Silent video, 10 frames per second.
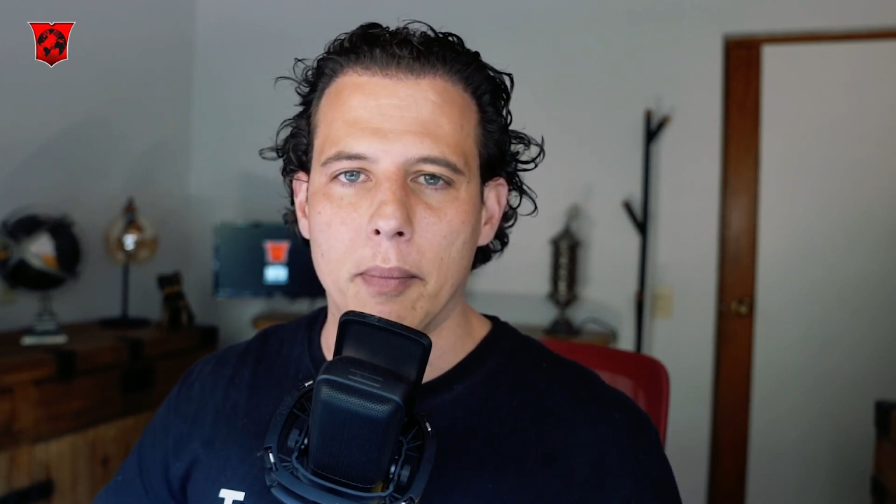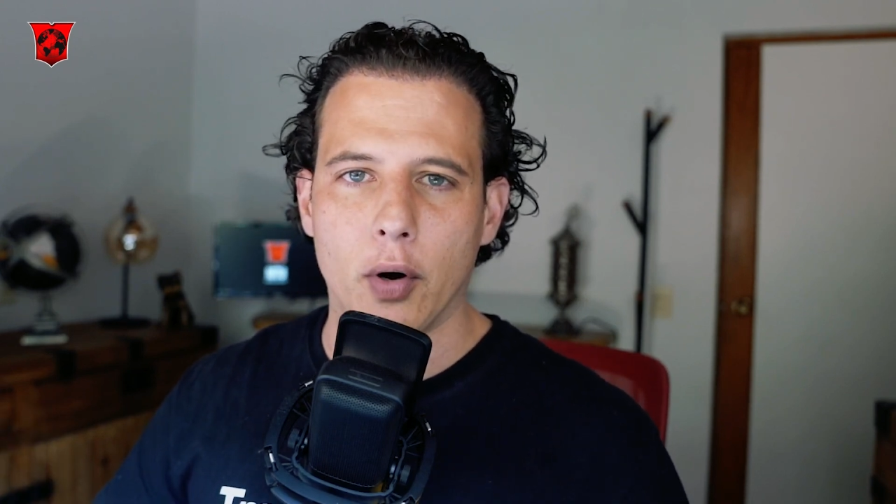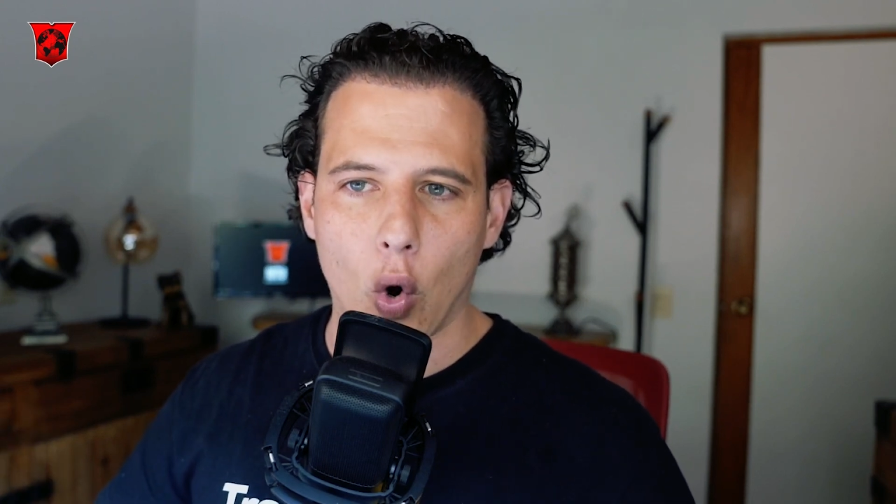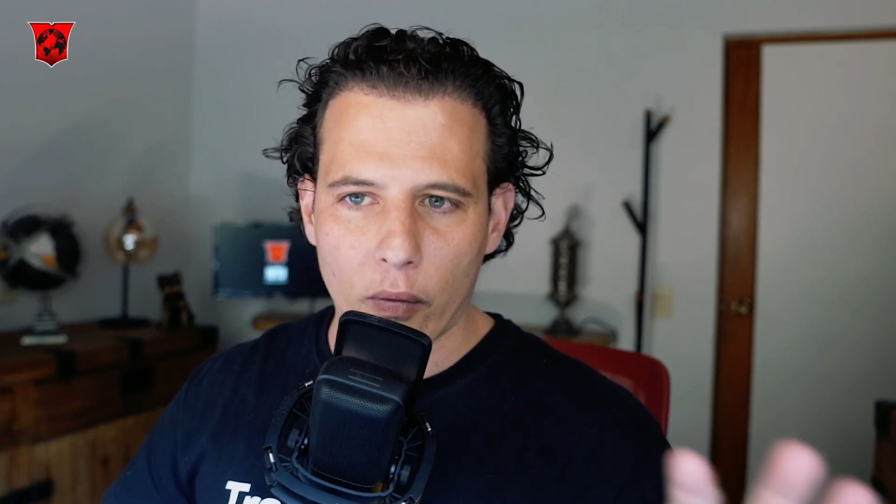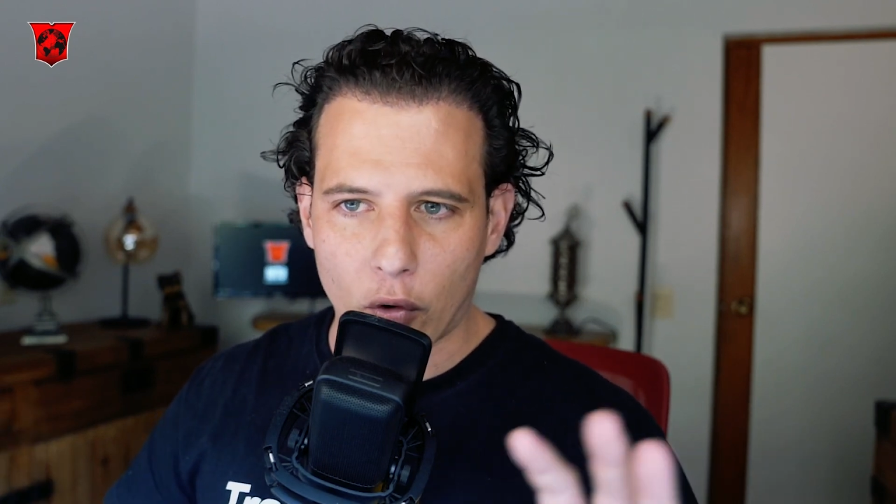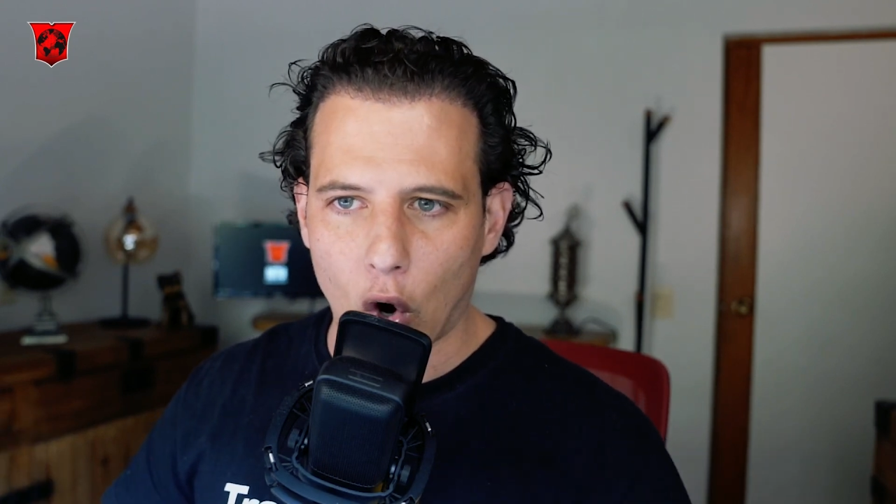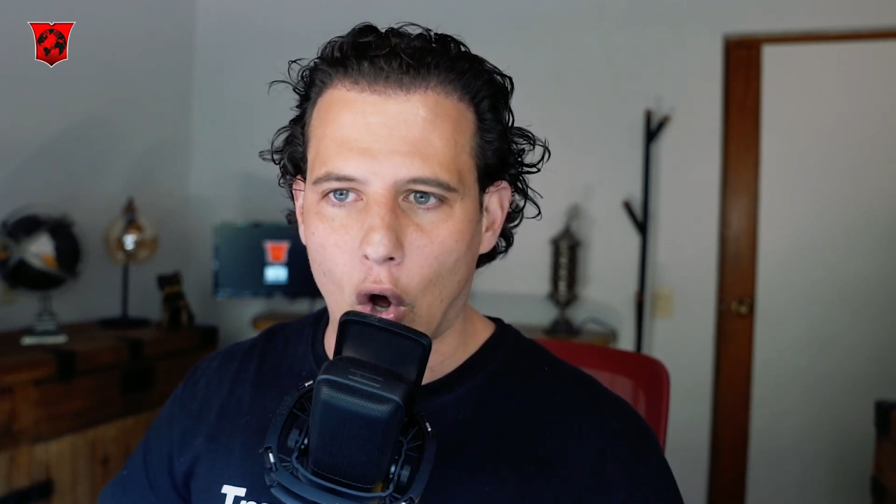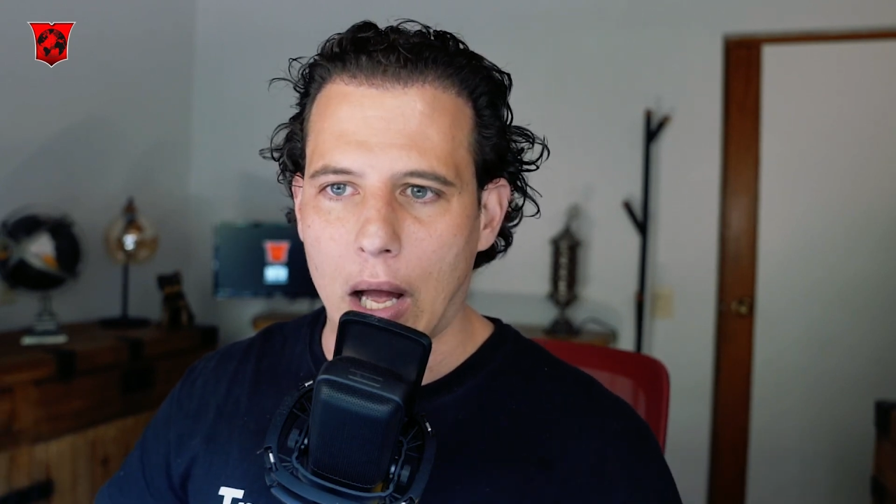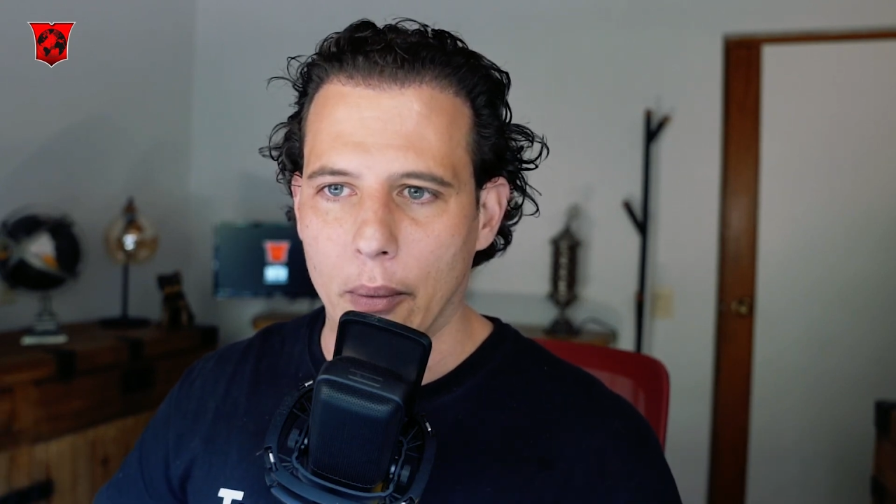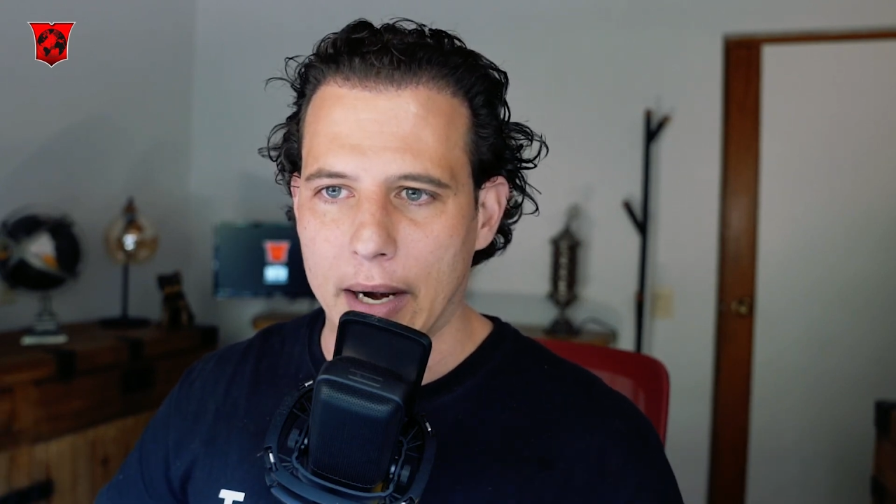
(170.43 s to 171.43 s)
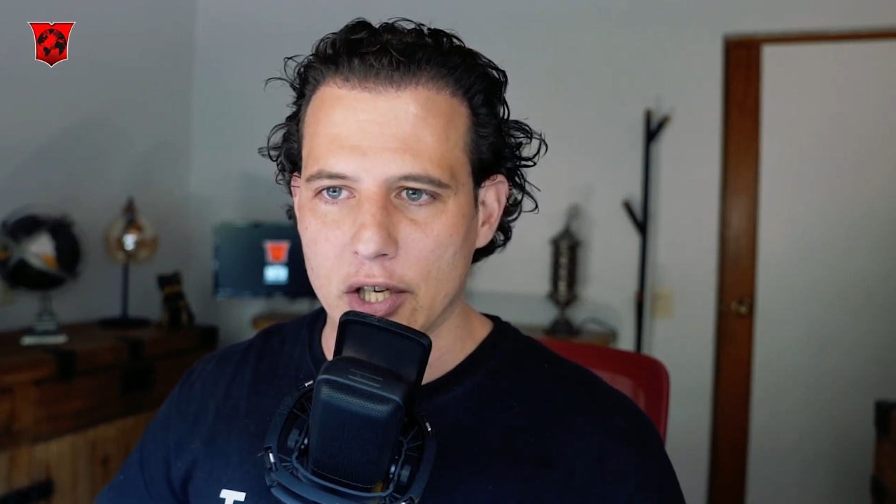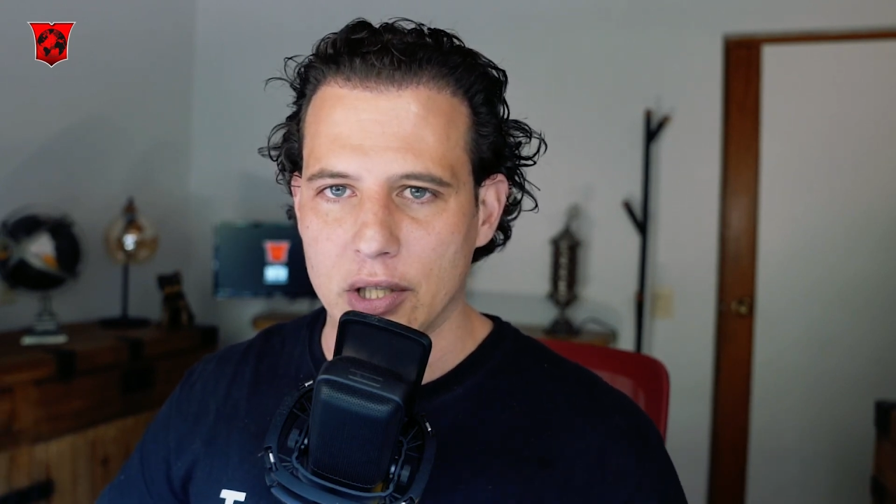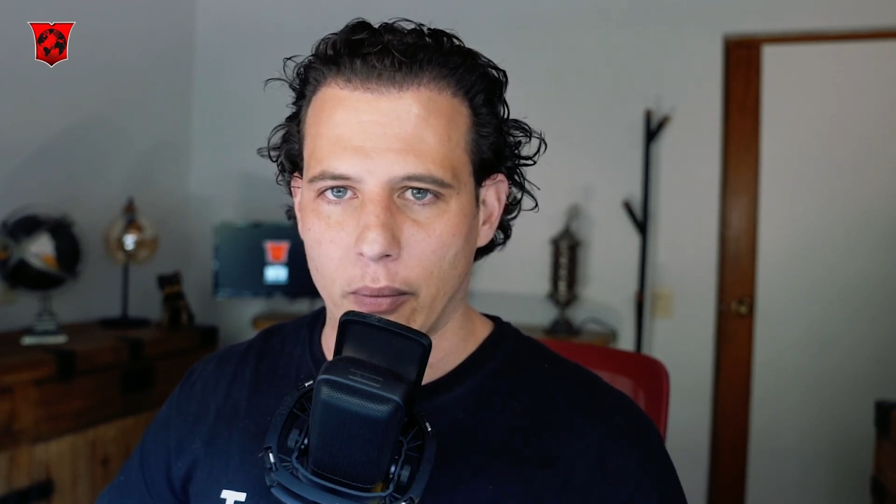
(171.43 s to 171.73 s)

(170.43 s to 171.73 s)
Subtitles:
But overall, I would actually